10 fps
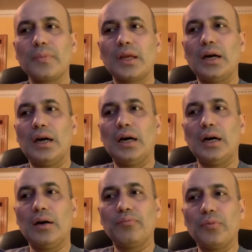
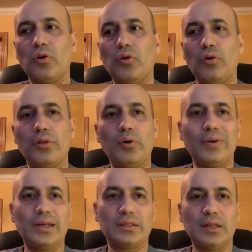Although
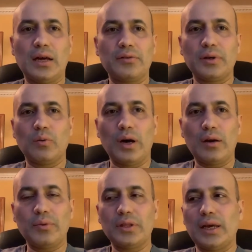it's not a
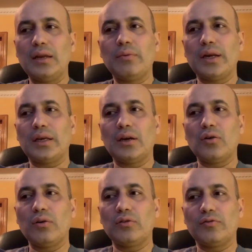requirement, anybody can
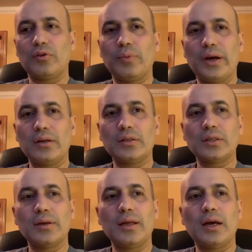go into forbearance.
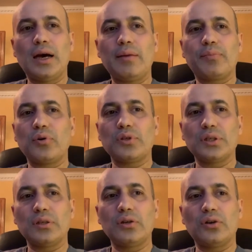I
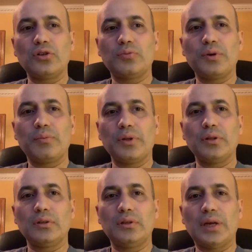personally urge people
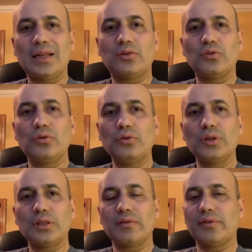not to do
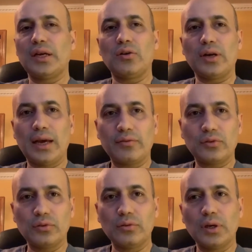this if they don't have
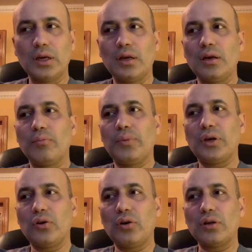to,
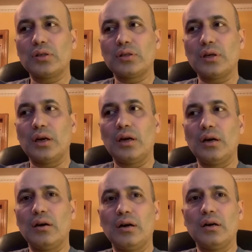because
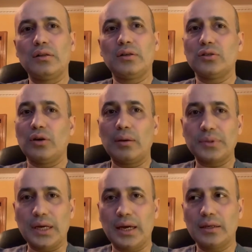there is no
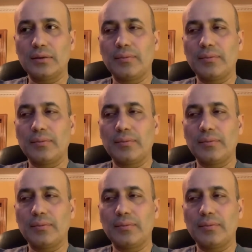upside.